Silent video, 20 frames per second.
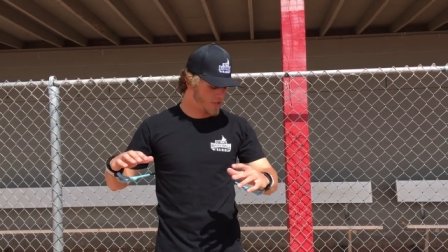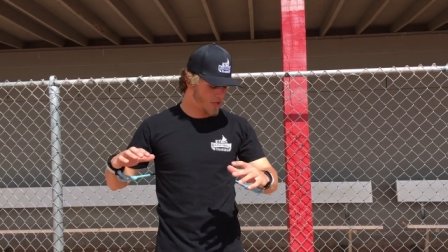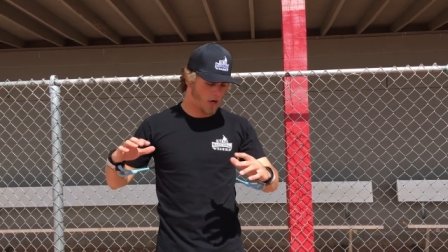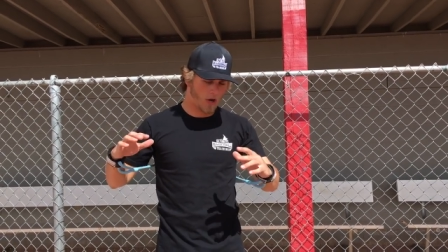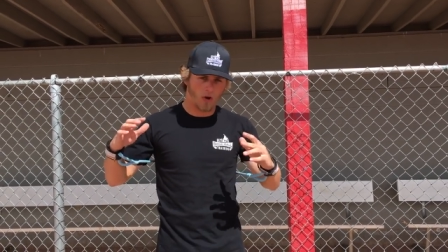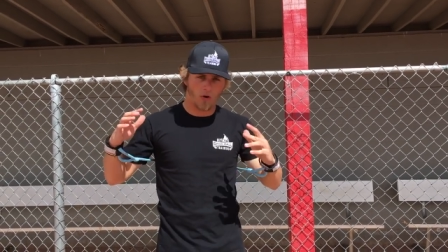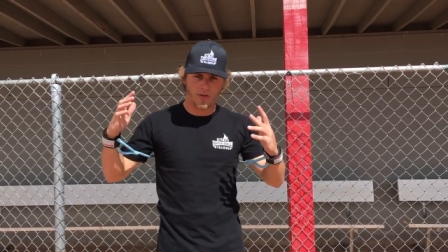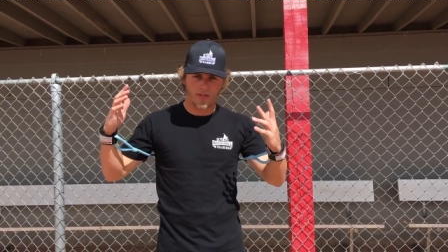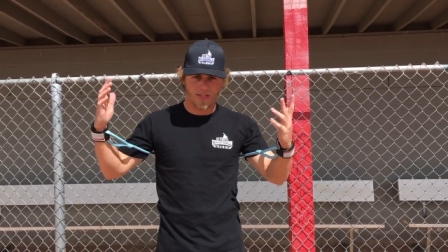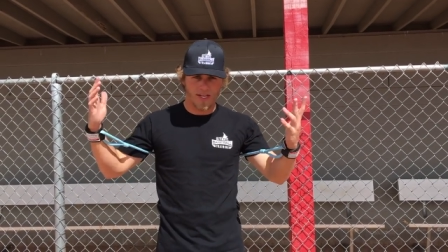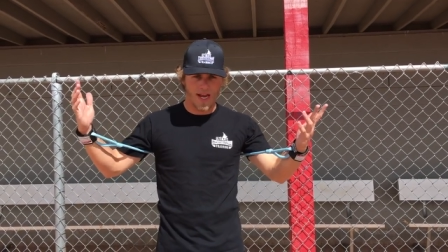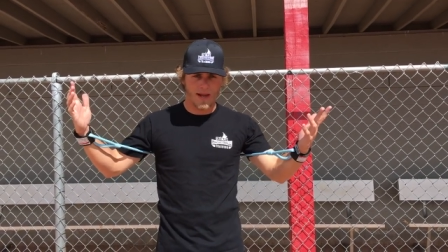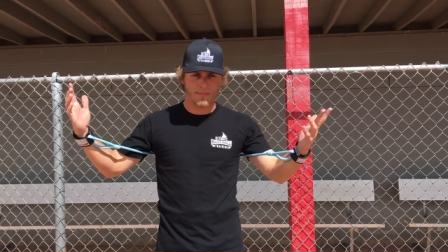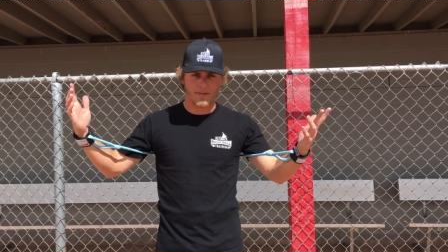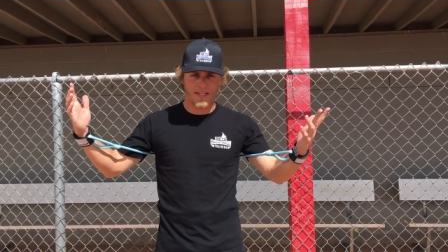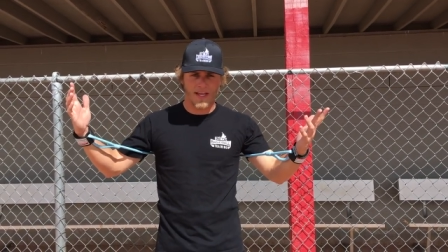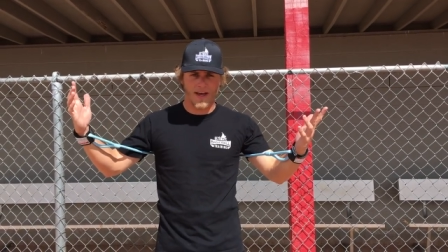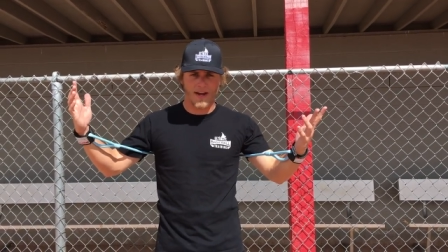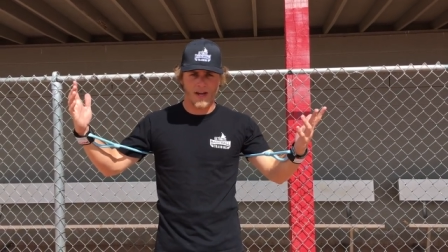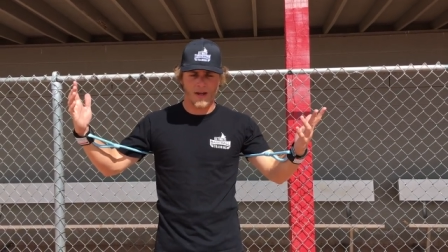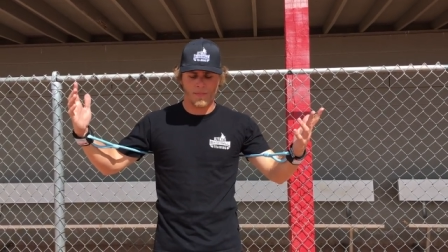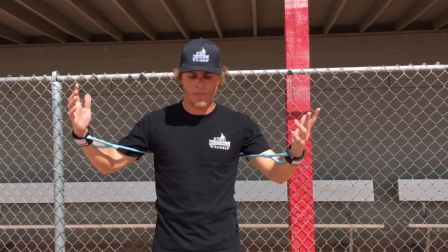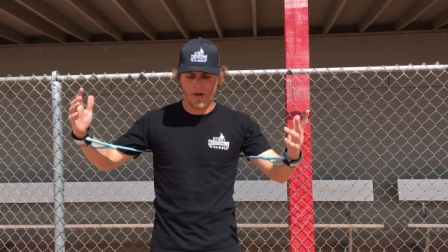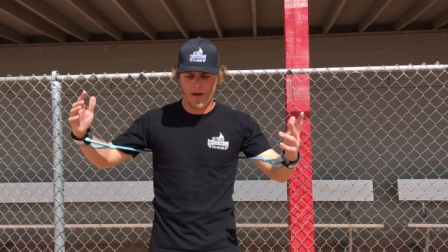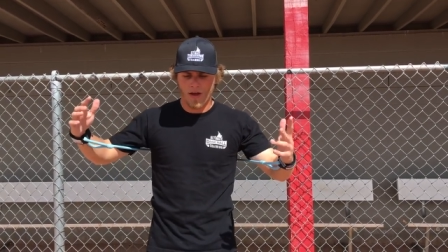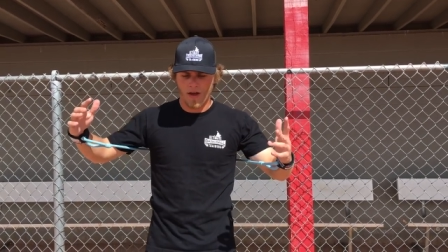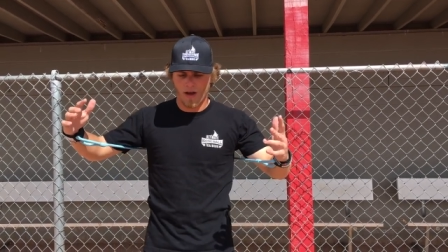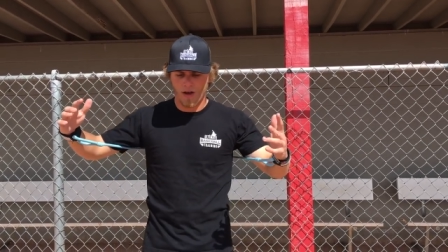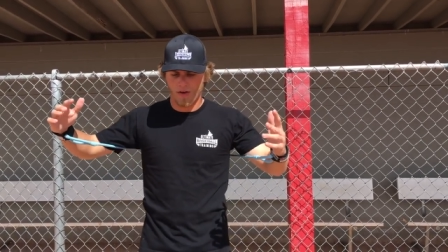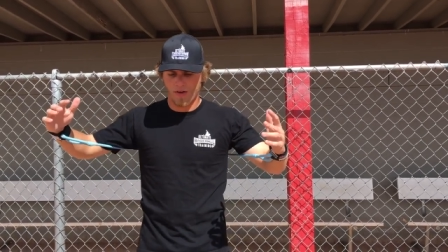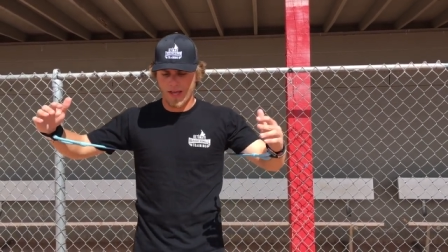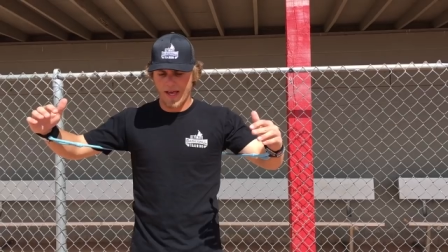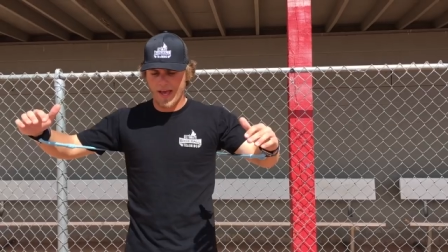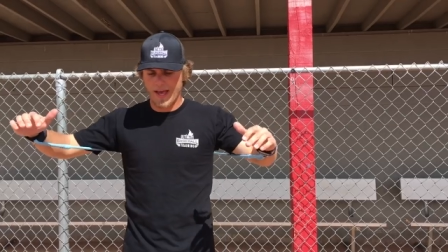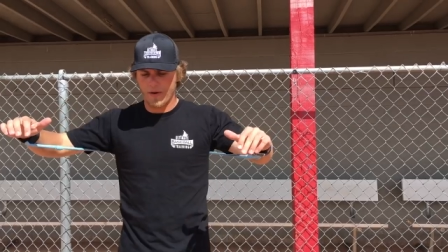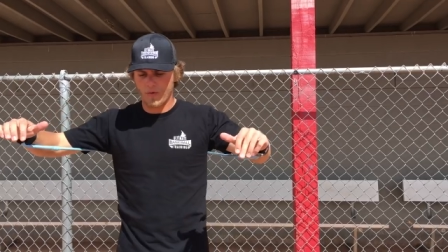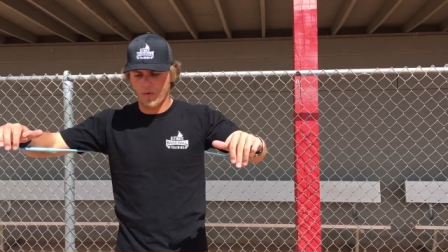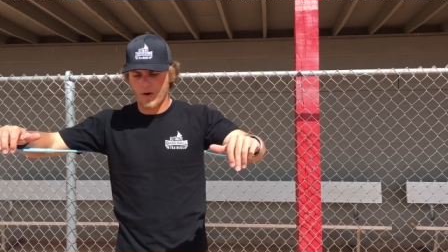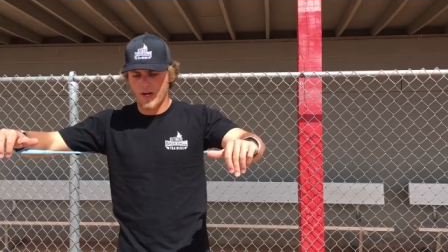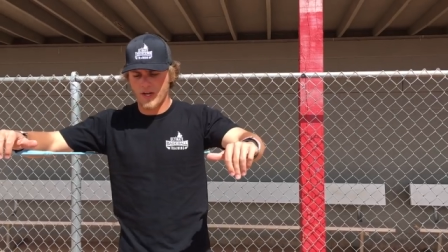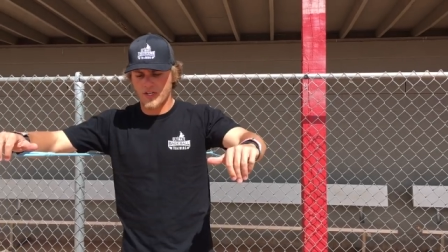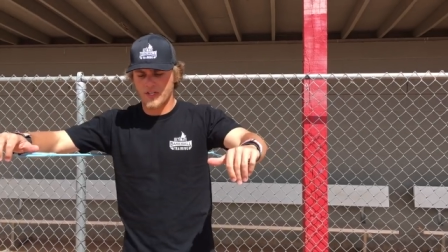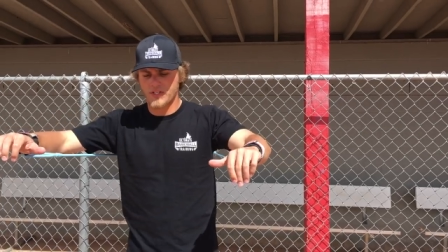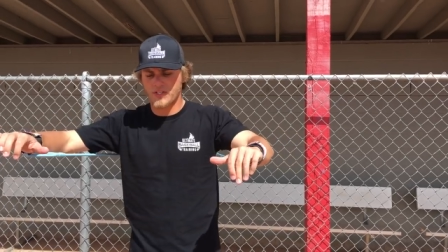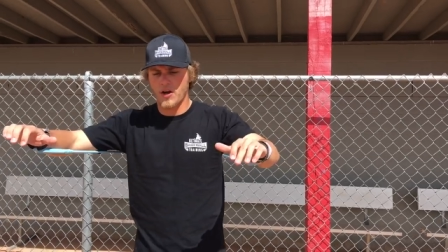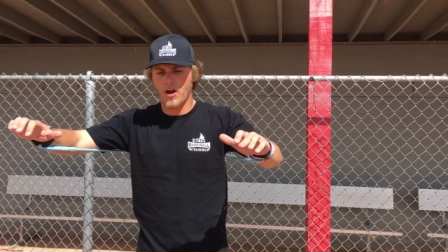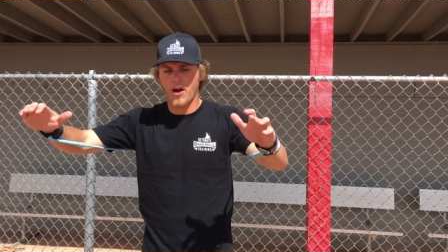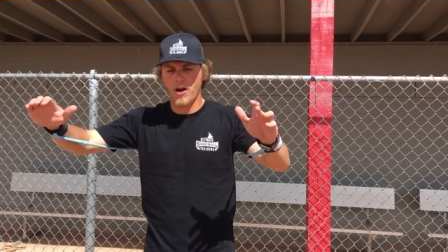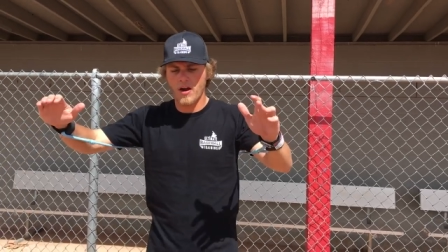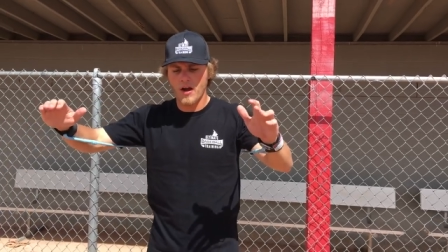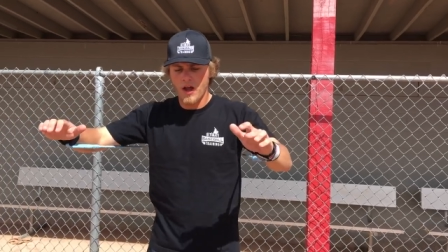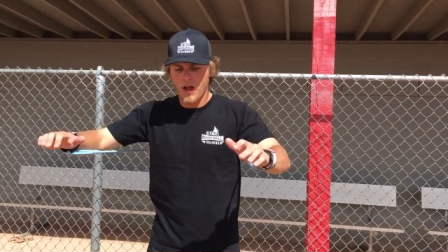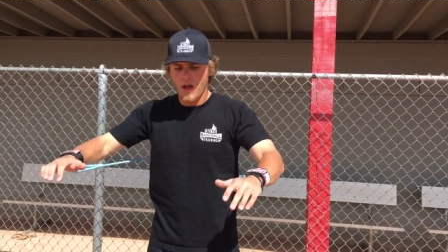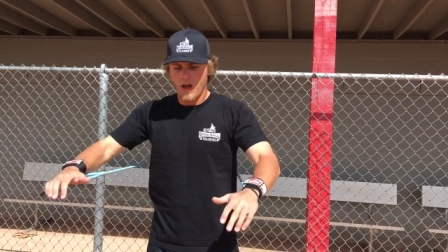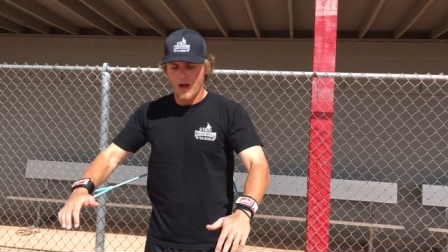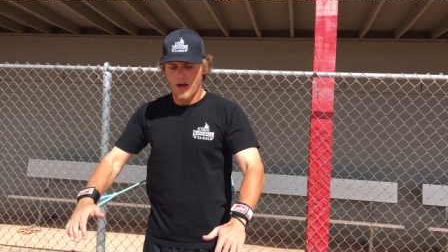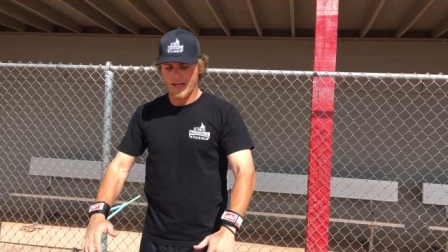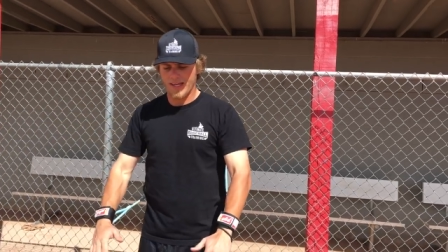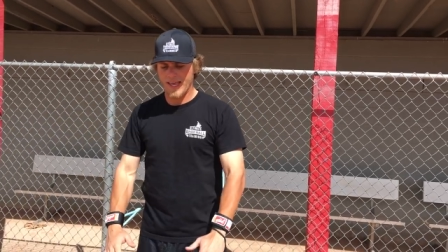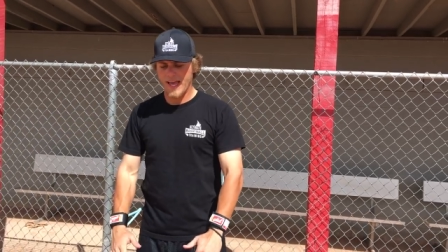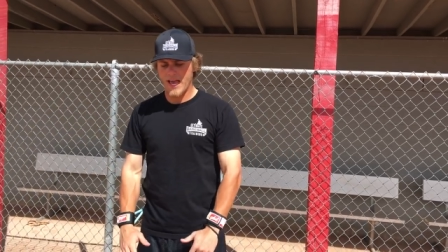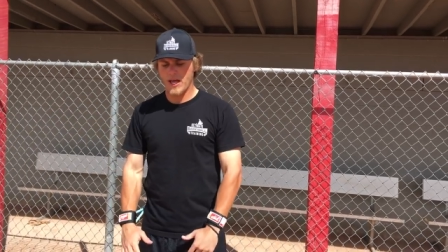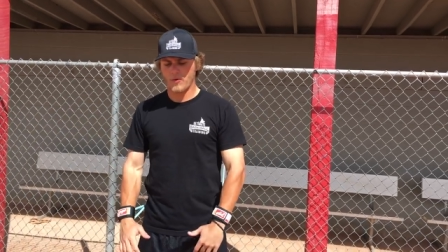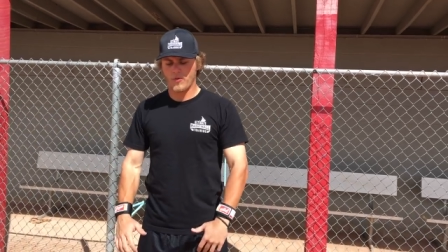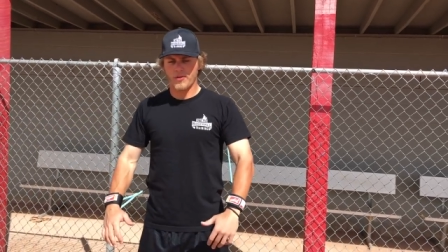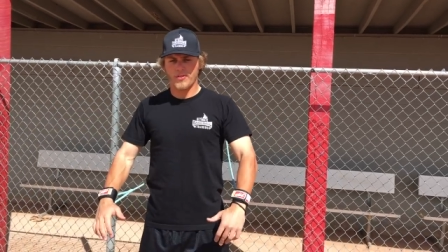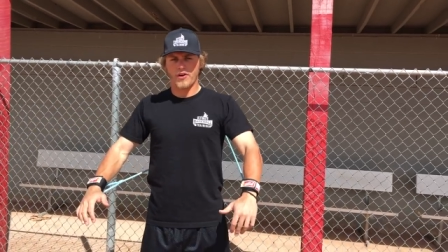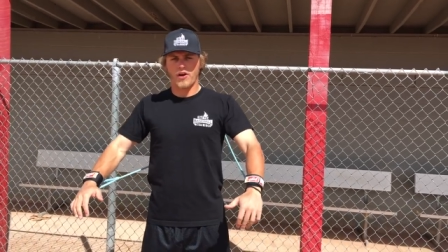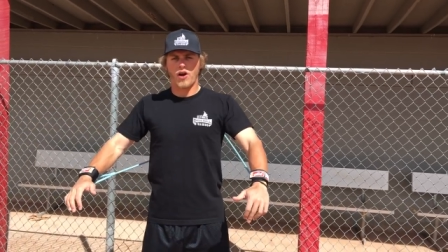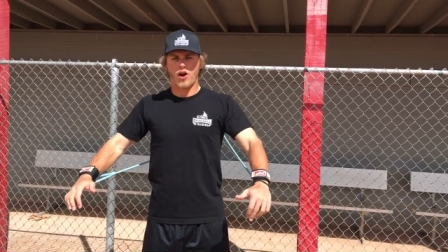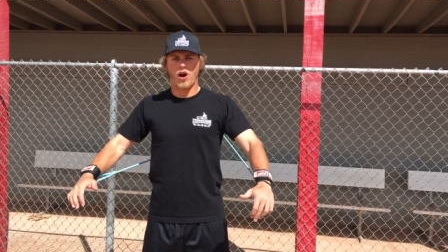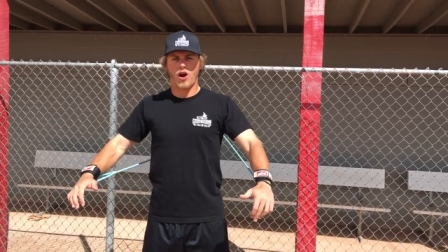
So same setup, okay? And we're gonna start again with our